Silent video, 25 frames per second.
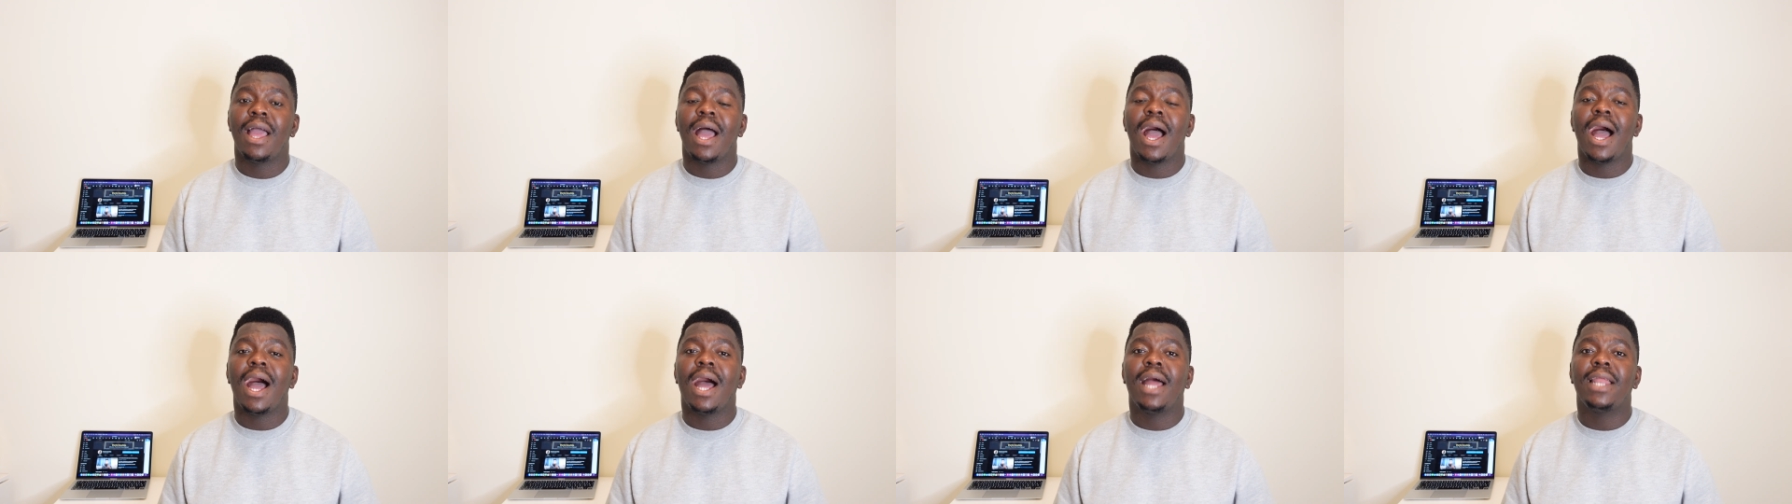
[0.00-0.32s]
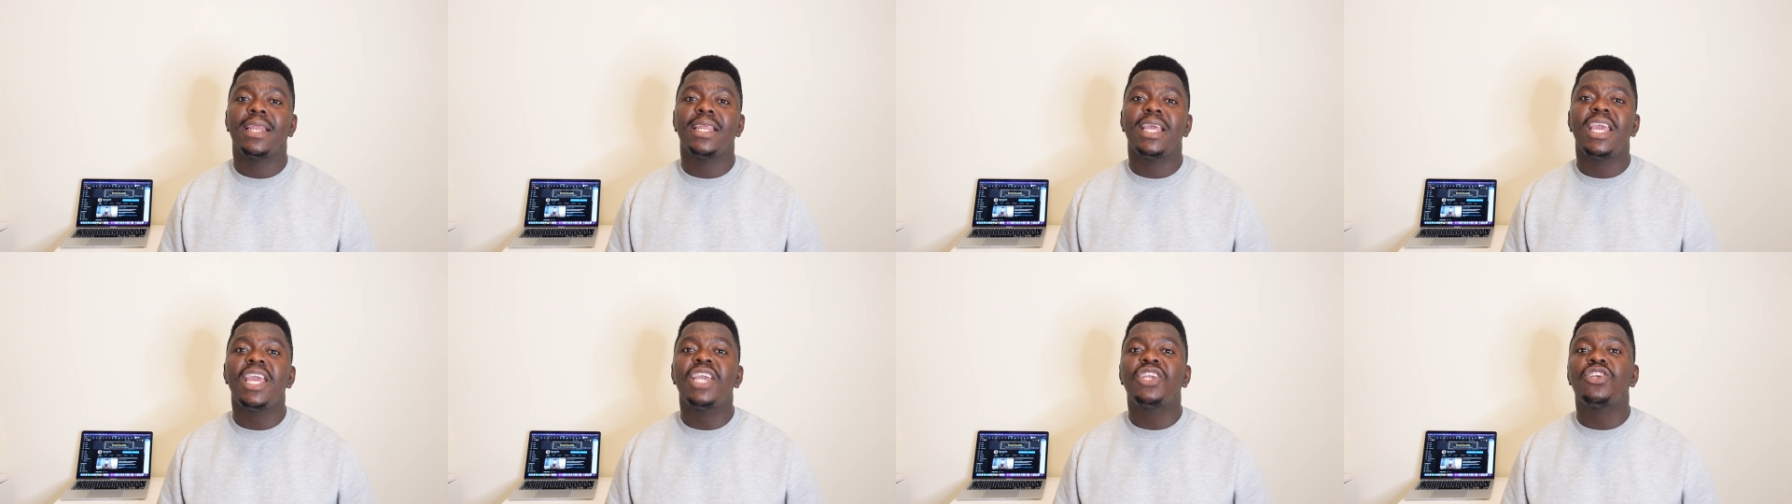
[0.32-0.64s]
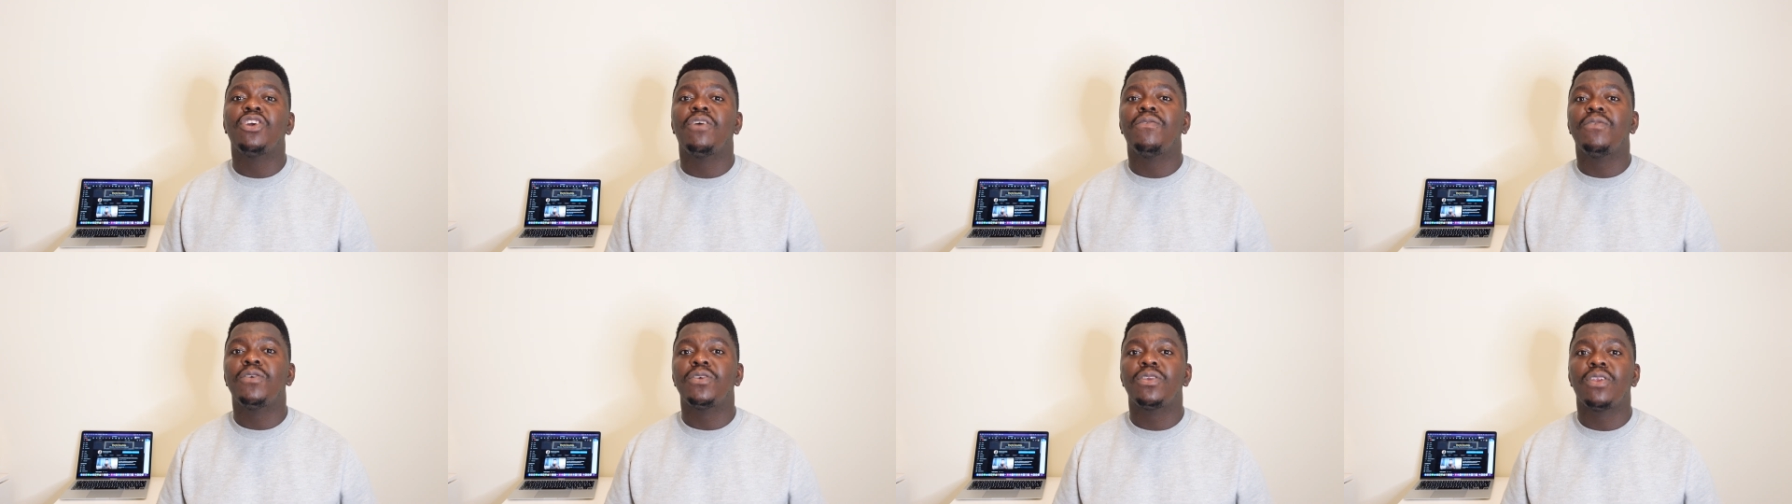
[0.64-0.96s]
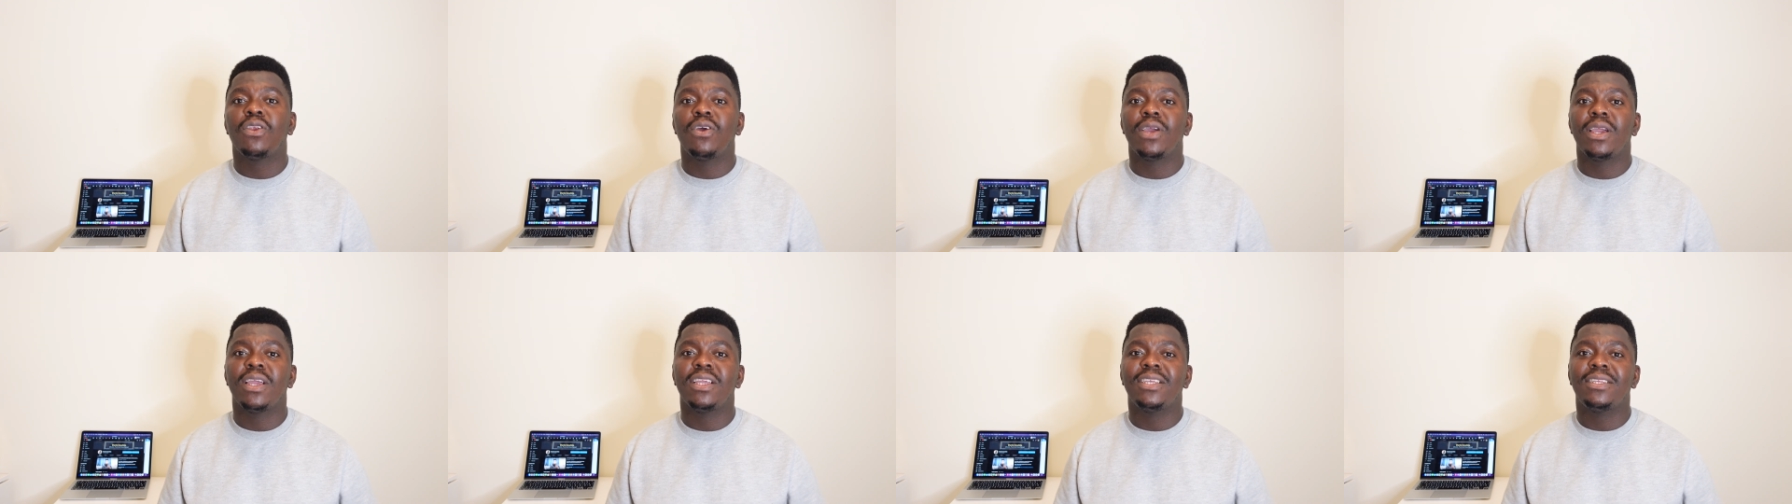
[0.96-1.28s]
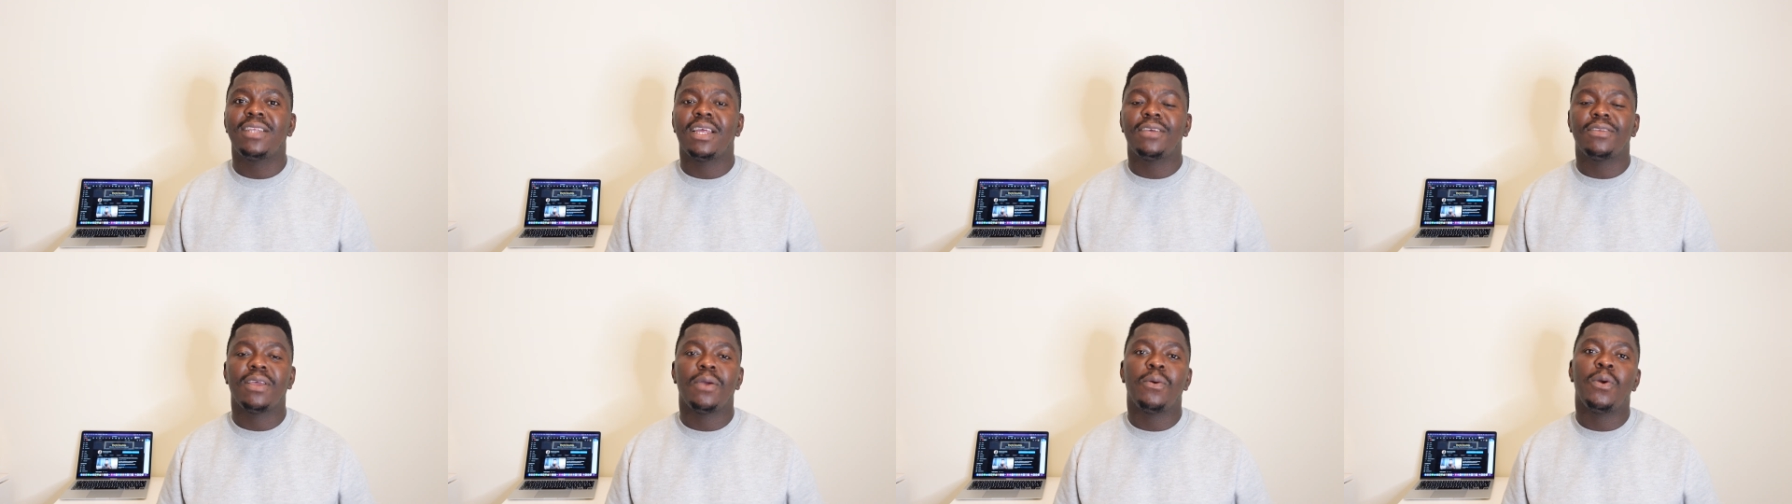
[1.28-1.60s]
And each of those luggage,
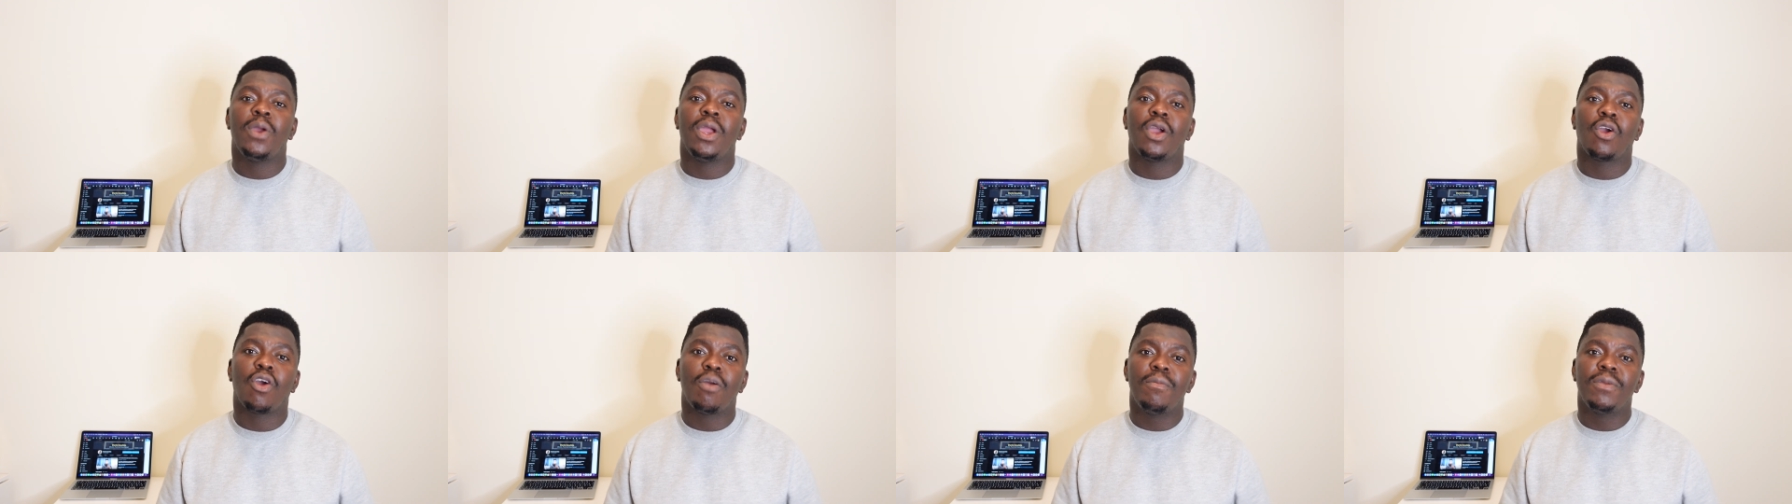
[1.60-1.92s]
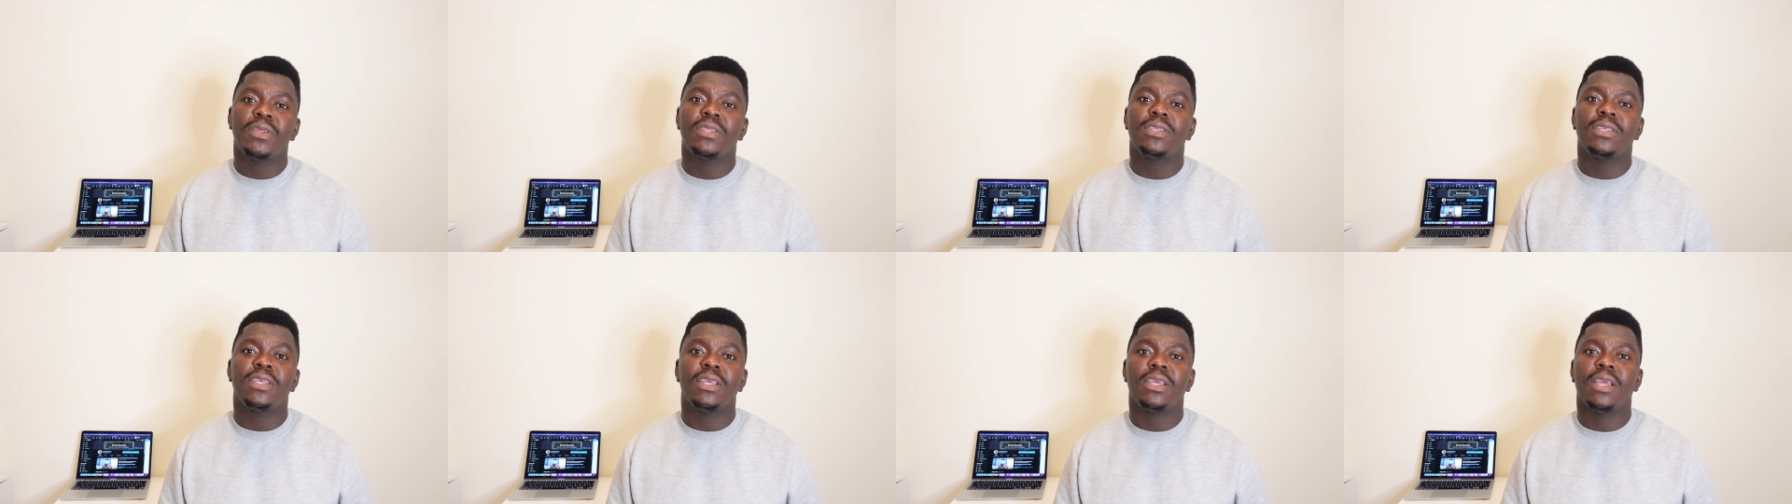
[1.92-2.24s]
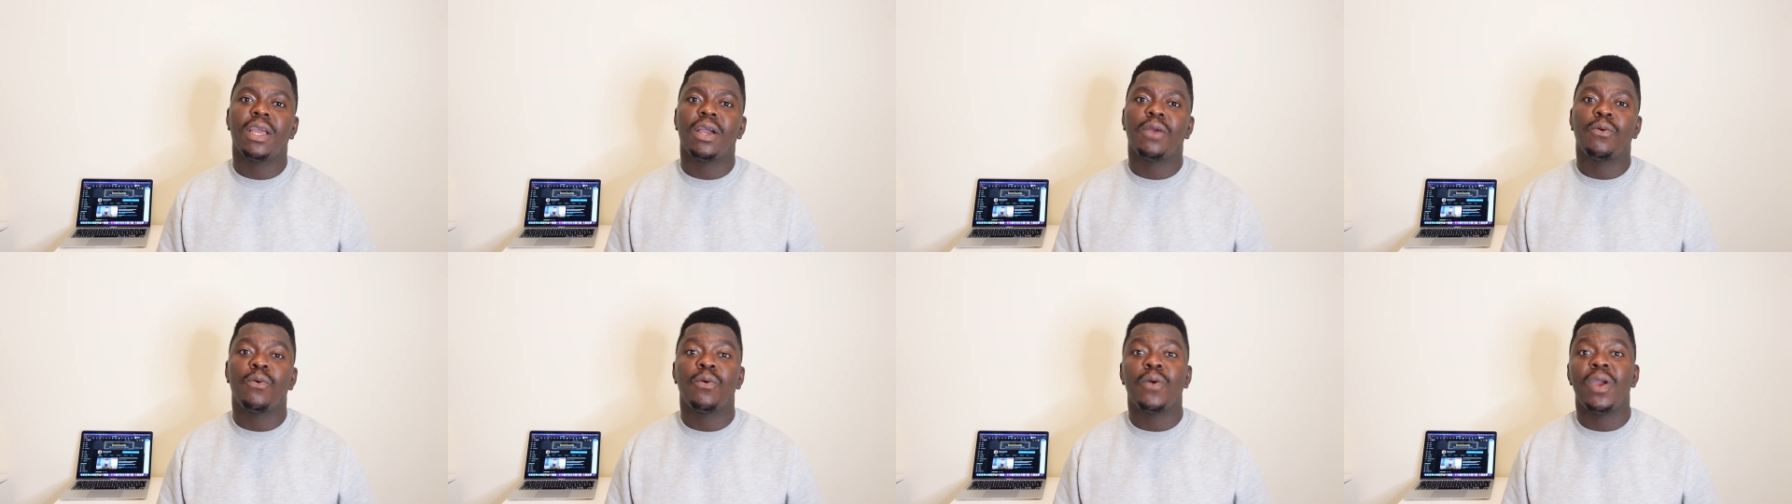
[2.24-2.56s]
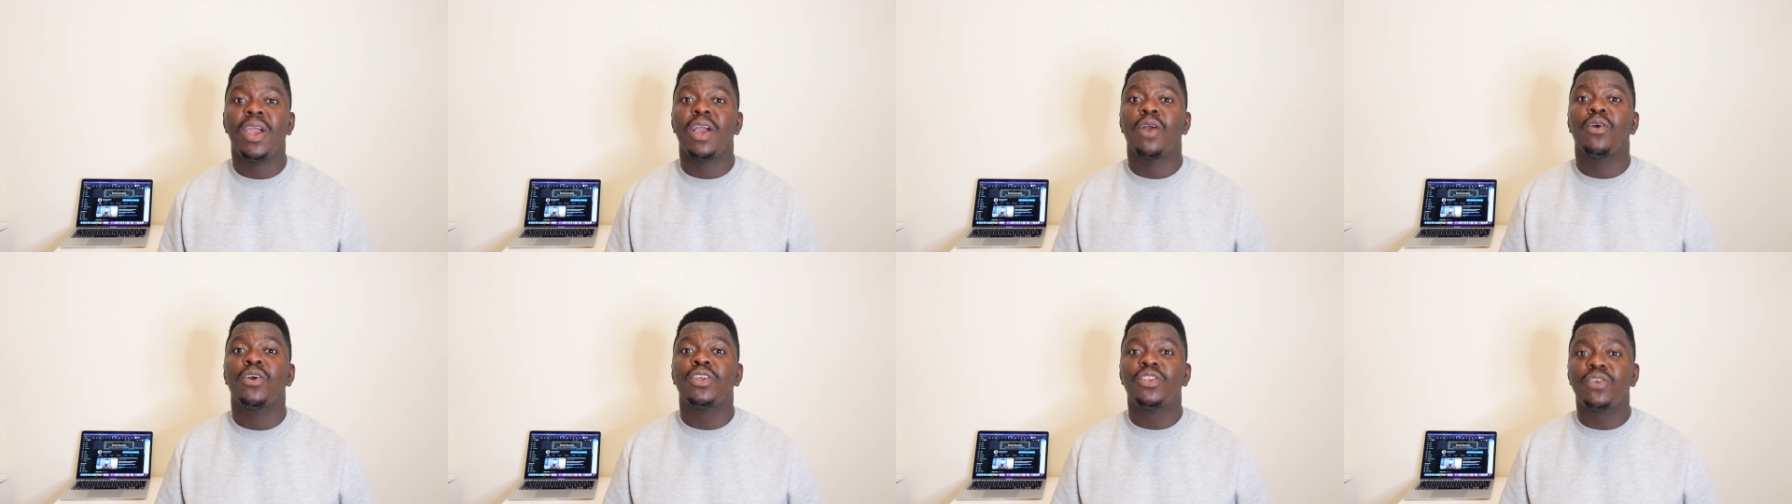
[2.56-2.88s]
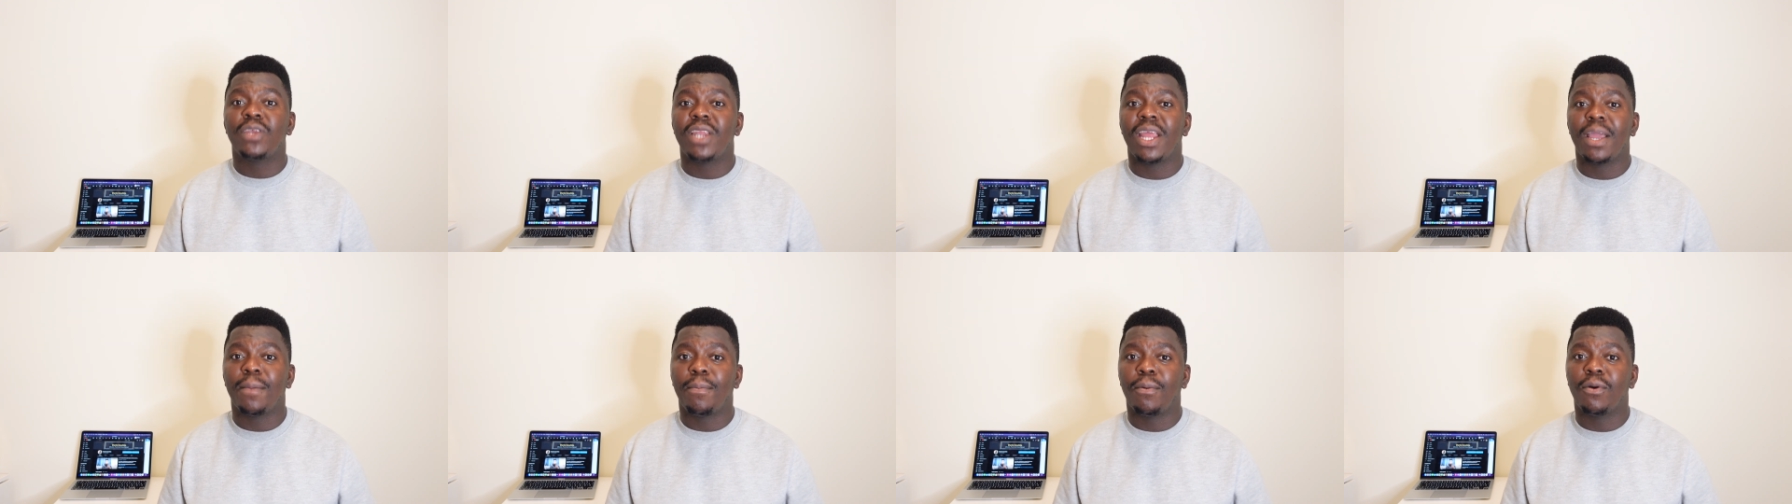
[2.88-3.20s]
that's why when you're coming when you're going to
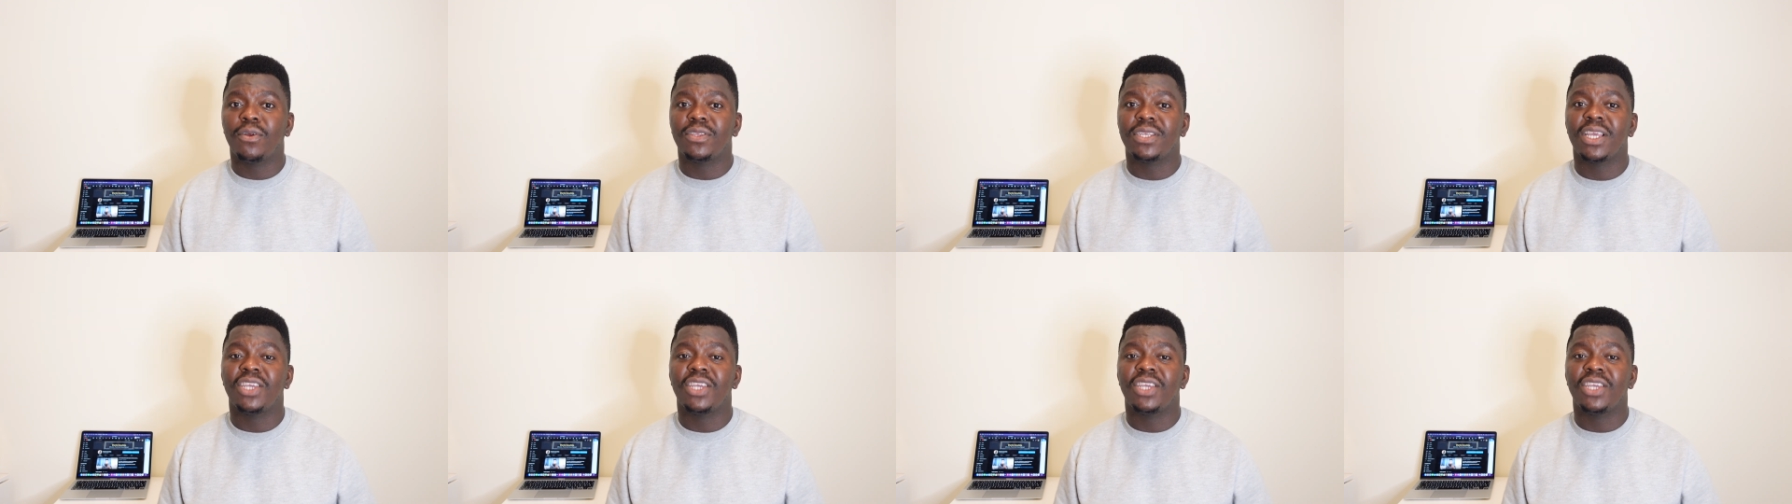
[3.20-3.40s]
the airport,